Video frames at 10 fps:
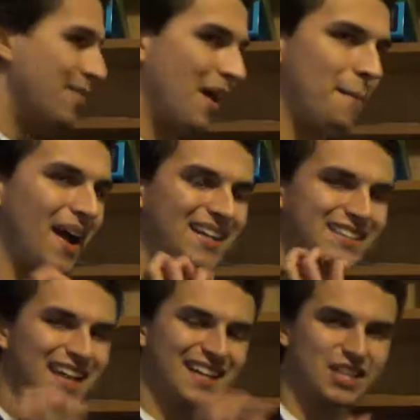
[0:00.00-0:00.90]
about
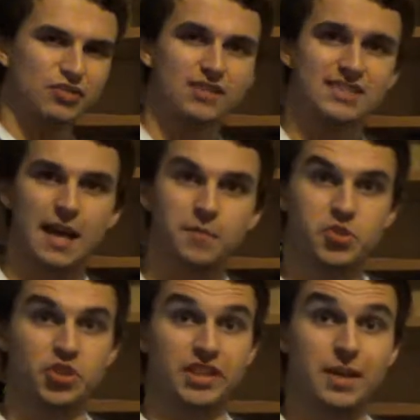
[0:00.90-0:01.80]

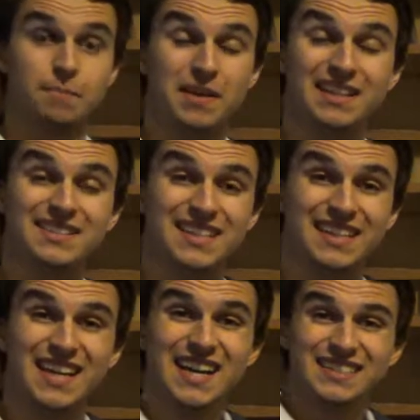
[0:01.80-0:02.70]
magnetoreception, the
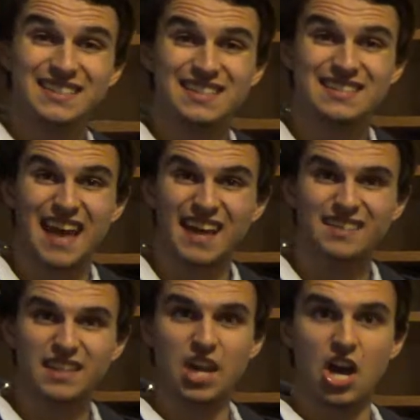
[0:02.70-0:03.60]
ability to detect
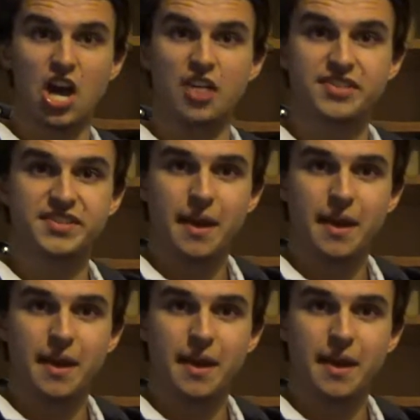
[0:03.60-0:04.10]
the Earth's